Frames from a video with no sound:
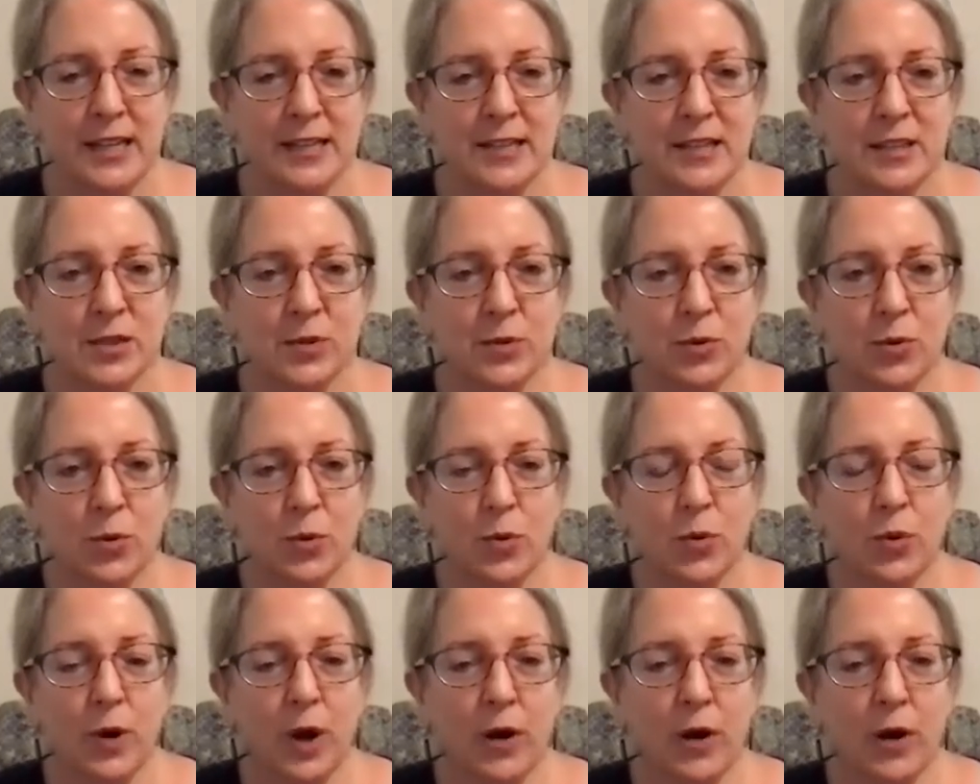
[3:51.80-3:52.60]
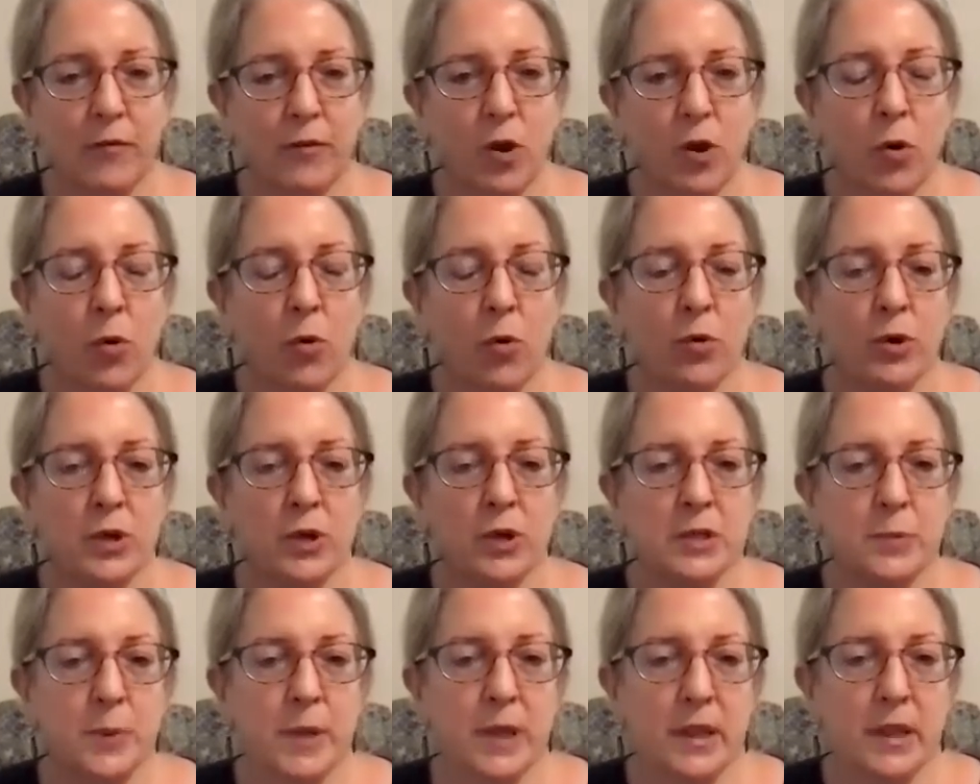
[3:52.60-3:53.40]
So of
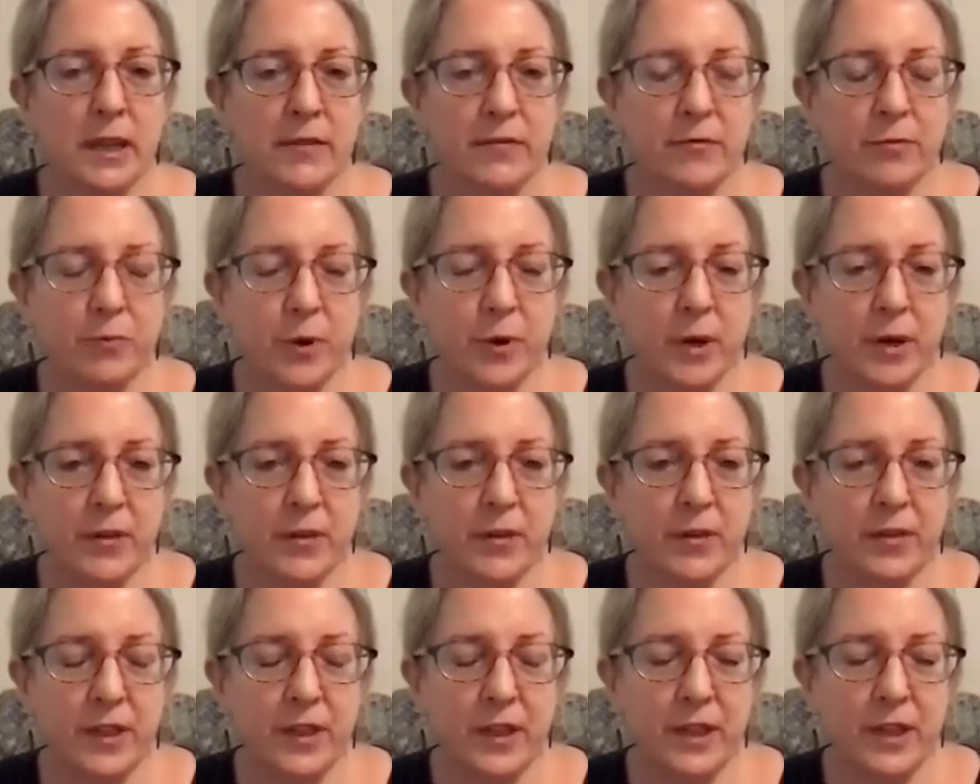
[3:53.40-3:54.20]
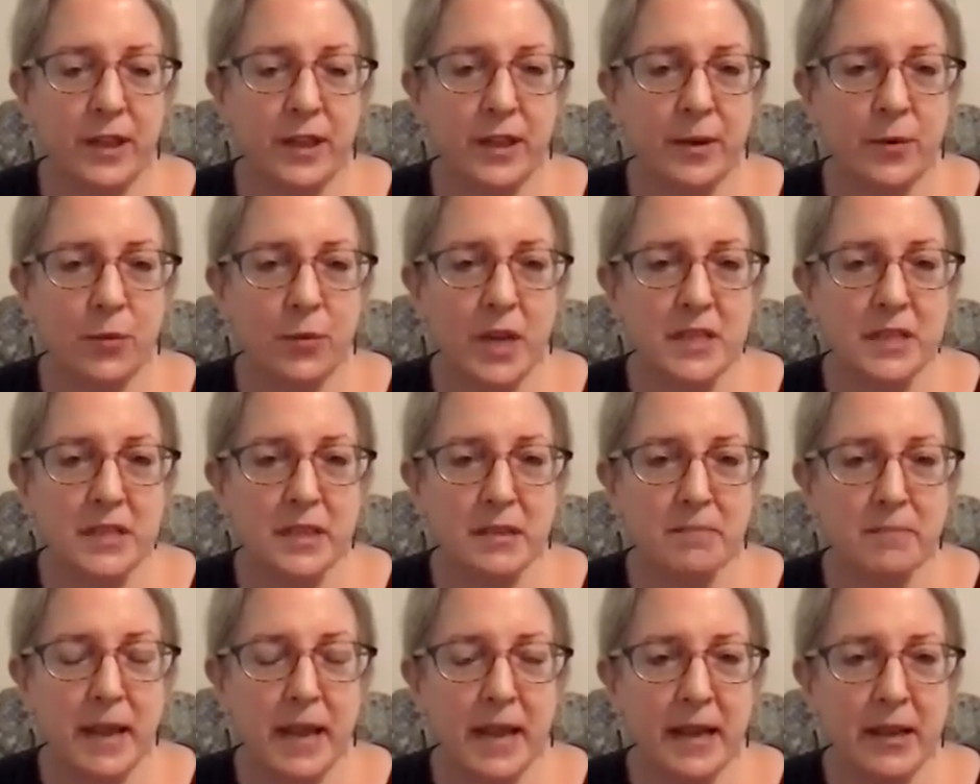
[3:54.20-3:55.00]
course we live with the
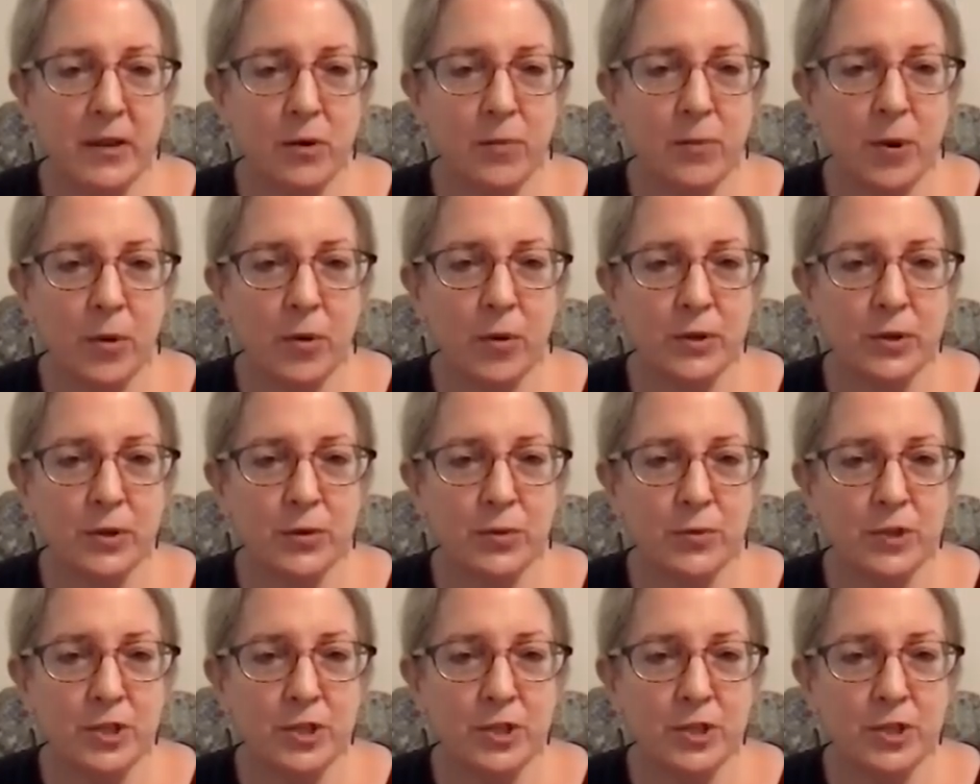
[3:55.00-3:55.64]
Western medical model,